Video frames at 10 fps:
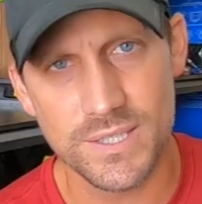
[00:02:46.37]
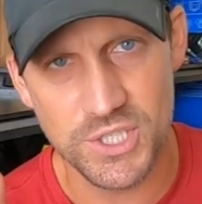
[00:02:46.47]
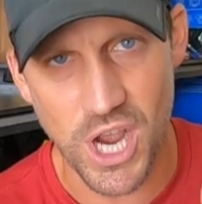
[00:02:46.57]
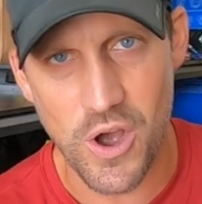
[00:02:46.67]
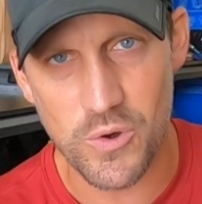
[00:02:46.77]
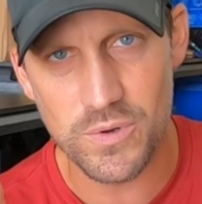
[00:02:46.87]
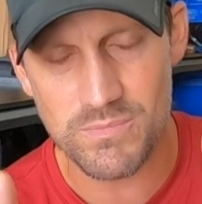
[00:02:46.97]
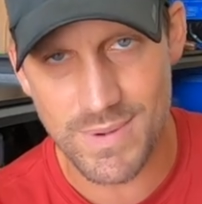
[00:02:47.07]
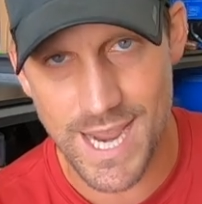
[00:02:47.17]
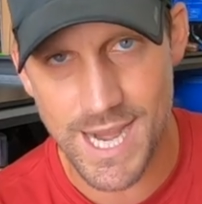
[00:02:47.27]
Don't
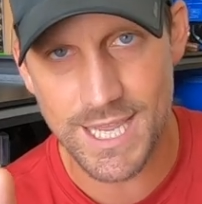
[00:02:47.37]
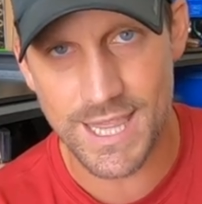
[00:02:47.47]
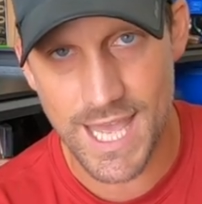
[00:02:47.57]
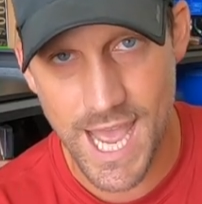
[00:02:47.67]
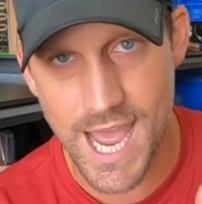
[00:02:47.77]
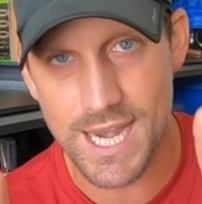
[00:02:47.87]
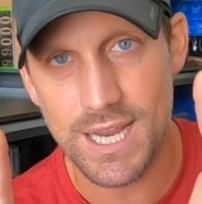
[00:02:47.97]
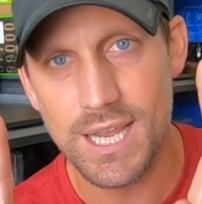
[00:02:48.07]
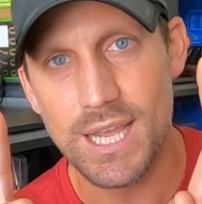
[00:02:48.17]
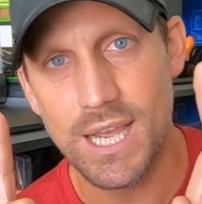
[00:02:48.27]
make that